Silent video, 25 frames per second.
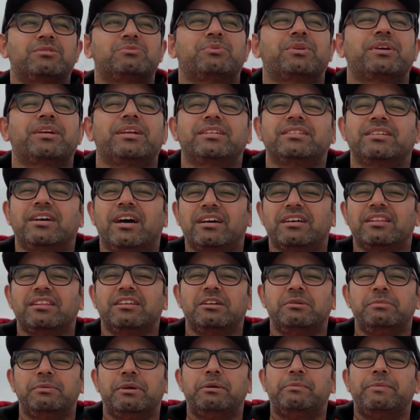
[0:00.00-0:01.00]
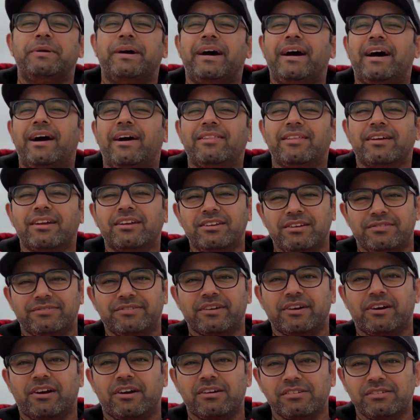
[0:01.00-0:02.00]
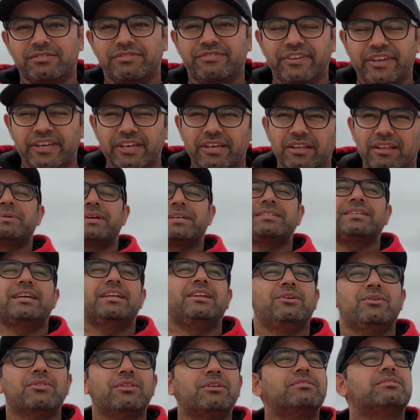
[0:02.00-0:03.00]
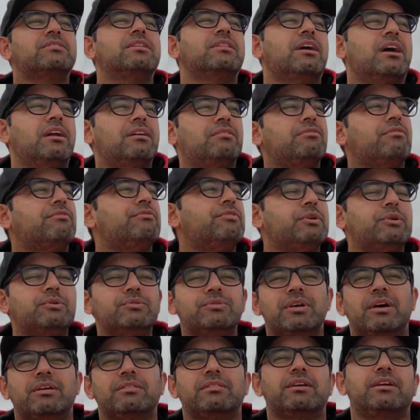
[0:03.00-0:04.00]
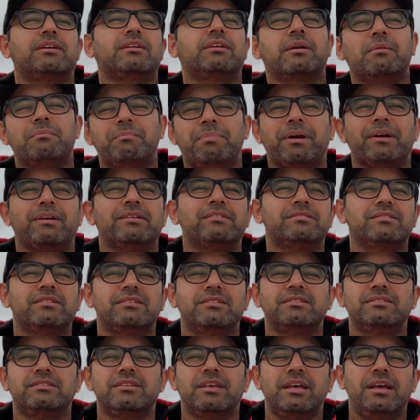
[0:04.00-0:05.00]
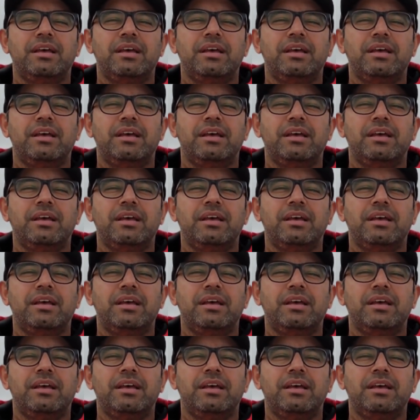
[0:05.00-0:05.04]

We're going to talk a little bit about how the different cars feel, because I know there's a lot of reviews out there and comparisons,